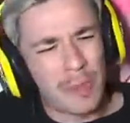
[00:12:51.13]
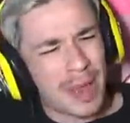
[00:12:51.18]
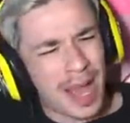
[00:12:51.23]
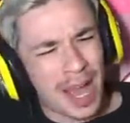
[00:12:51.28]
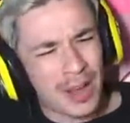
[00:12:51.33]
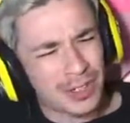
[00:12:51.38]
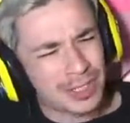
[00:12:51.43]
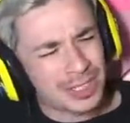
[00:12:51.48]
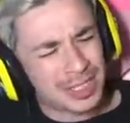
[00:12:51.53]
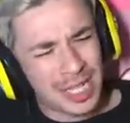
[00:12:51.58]

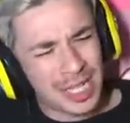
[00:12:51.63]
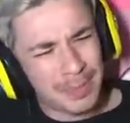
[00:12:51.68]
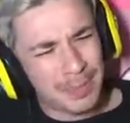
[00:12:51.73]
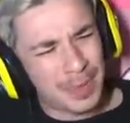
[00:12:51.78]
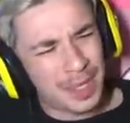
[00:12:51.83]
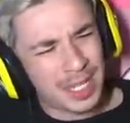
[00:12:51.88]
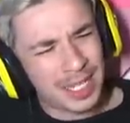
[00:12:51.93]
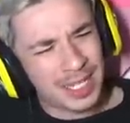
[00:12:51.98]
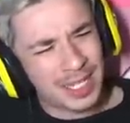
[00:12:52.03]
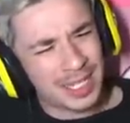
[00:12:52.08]
about or
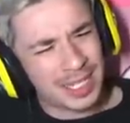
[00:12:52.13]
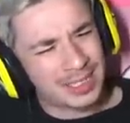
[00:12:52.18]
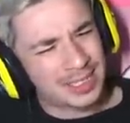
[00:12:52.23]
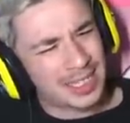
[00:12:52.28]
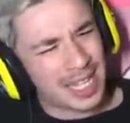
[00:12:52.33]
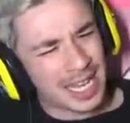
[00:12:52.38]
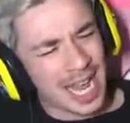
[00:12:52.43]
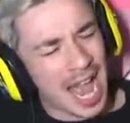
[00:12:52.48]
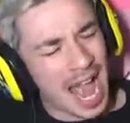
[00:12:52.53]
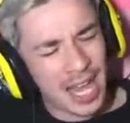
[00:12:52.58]
something? Cause
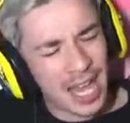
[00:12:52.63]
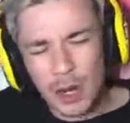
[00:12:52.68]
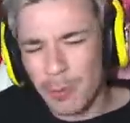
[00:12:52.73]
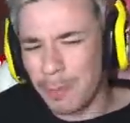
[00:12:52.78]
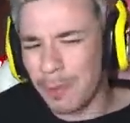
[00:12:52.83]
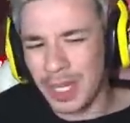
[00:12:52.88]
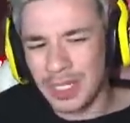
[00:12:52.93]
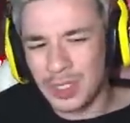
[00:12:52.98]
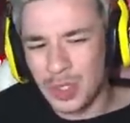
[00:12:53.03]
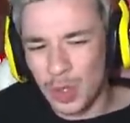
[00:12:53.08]
like I don't
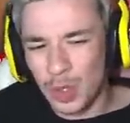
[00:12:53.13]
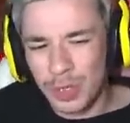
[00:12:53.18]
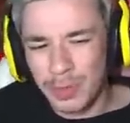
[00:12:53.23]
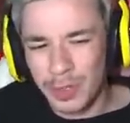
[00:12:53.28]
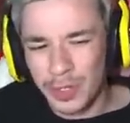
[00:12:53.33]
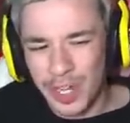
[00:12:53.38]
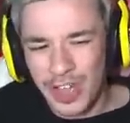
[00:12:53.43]
play Torbjörn